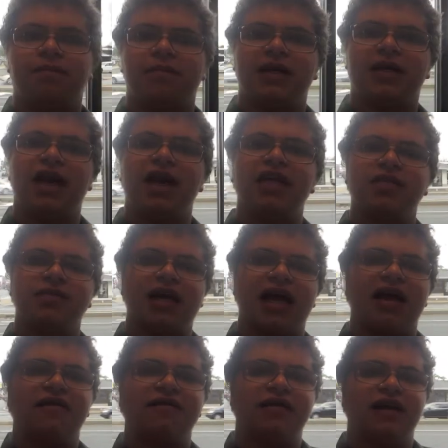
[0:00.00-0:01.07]
because we
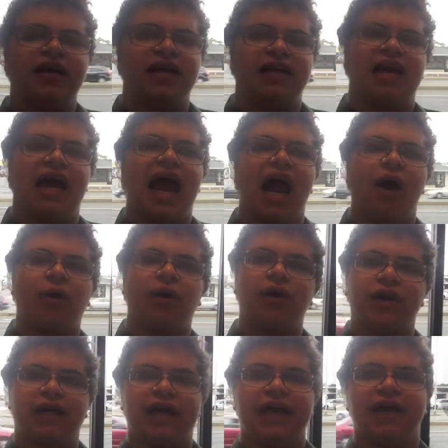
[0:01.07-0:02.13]
have like an
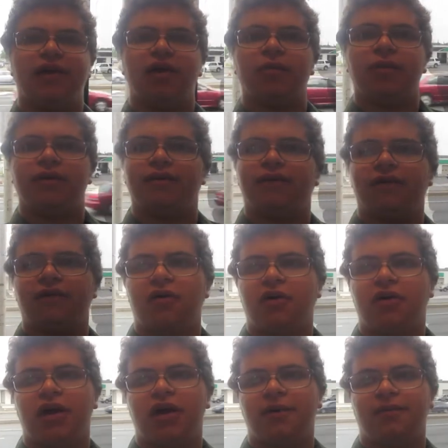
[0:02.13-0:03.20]
hour to kill
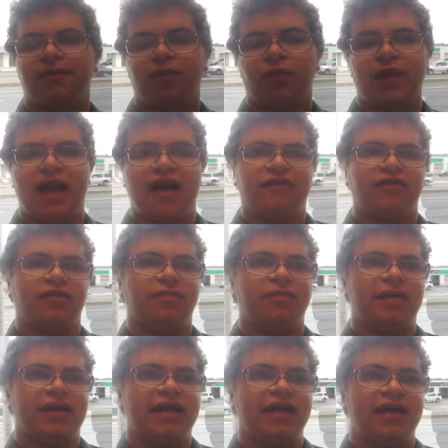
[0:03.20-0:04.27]
before um, we have
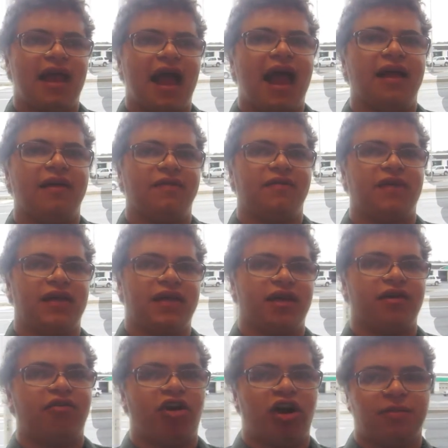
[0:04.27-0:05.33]
to be at the
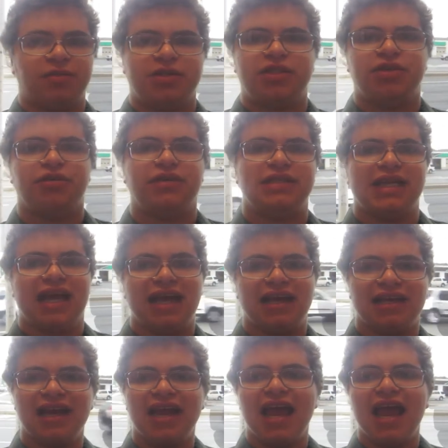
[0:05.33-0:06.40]
Grown Ups 2 set,